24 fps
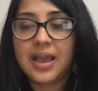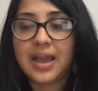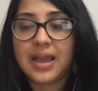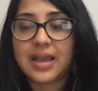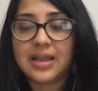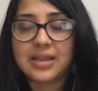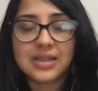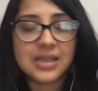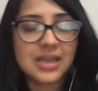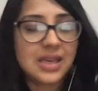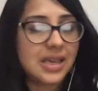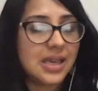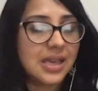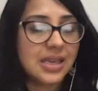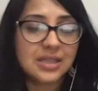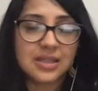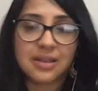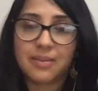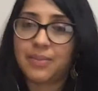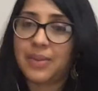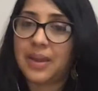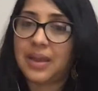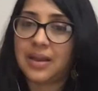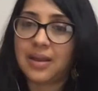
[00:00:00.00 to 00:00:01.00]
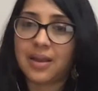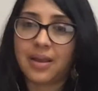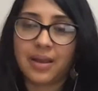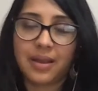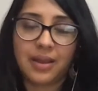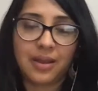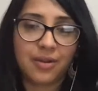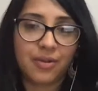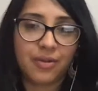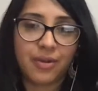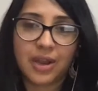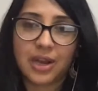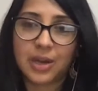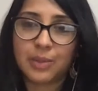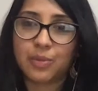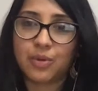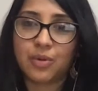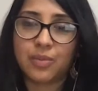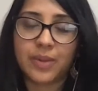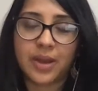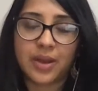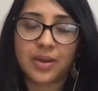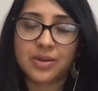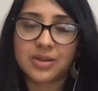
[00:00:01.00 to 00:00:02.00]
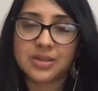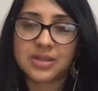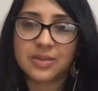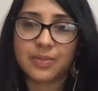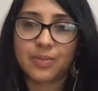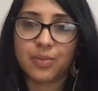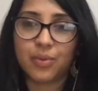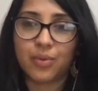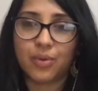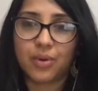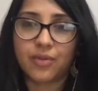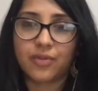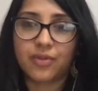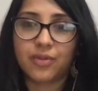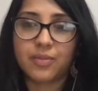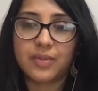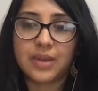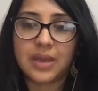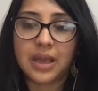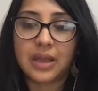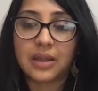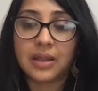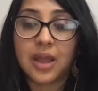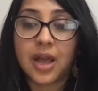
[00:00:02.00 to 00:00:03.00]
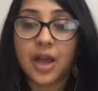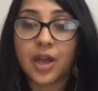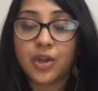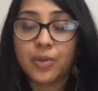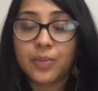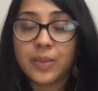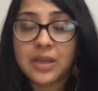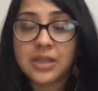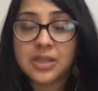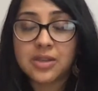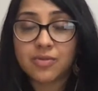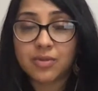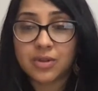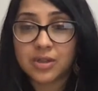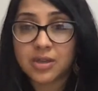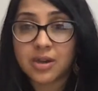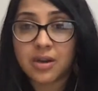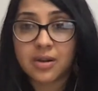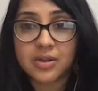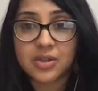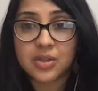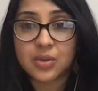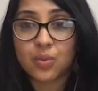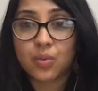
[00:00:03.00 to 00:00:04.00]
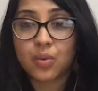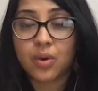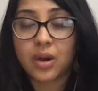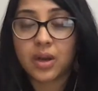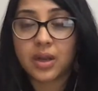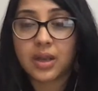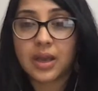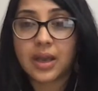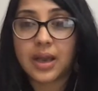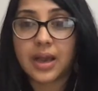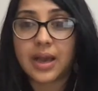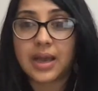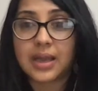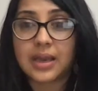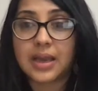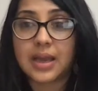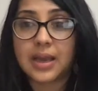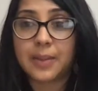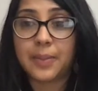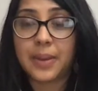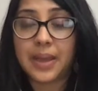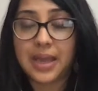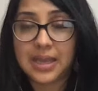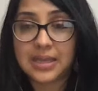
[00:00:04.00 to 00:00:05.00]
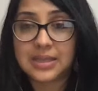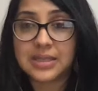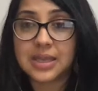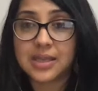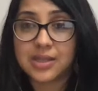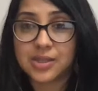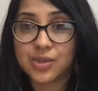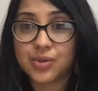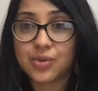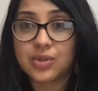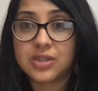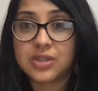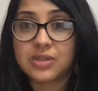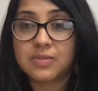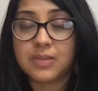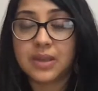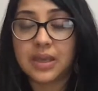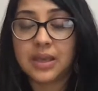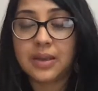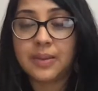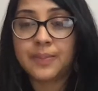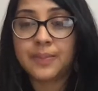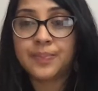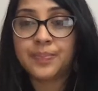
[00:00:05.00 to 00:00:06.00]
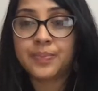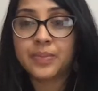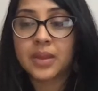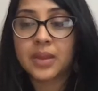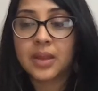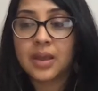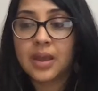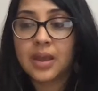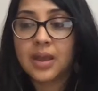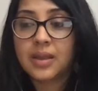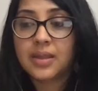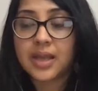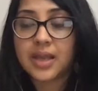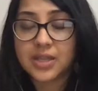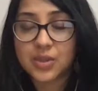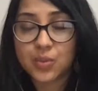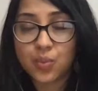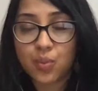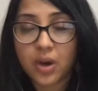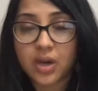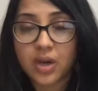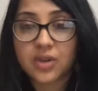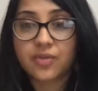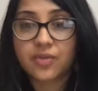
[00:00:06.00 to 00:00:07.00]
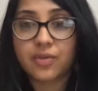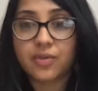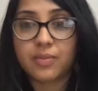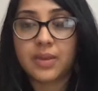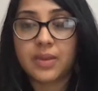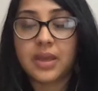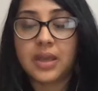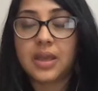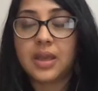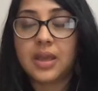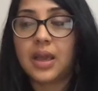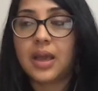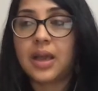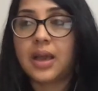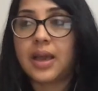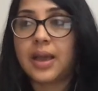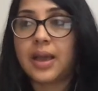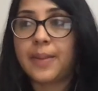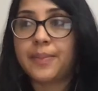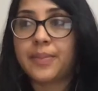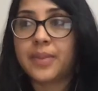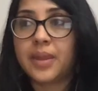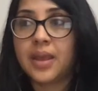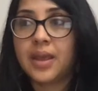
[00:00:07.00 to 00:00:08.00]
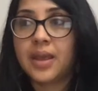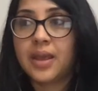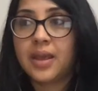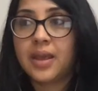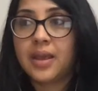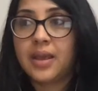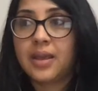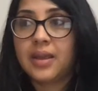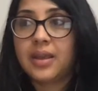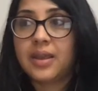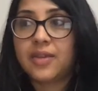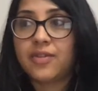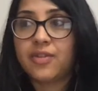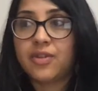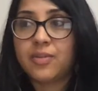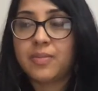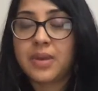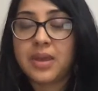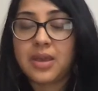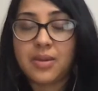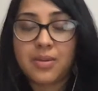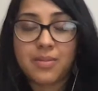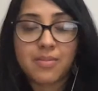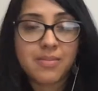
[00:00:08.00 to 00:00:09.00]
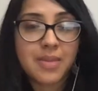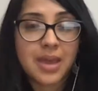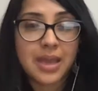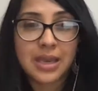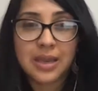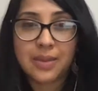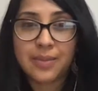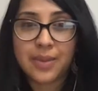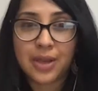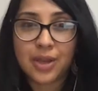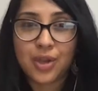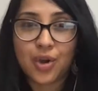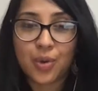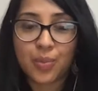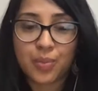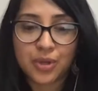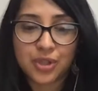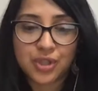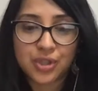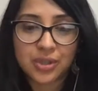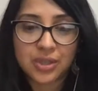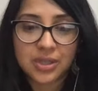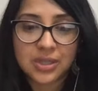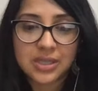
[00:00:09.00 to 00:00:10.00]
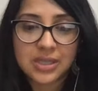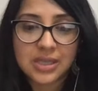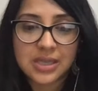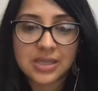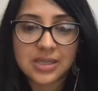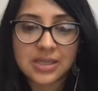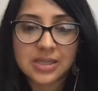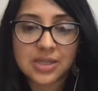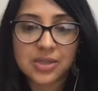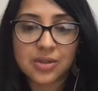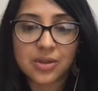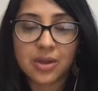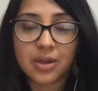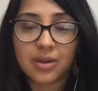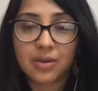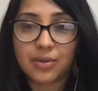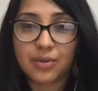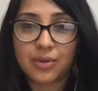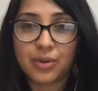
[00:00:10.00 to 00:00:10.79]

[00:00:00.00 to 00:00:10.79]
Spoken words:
And he has been an incredible amount of support for me, allowing me to return to work at a pace that suits me, that's worked for me, giving me many, many opportunities to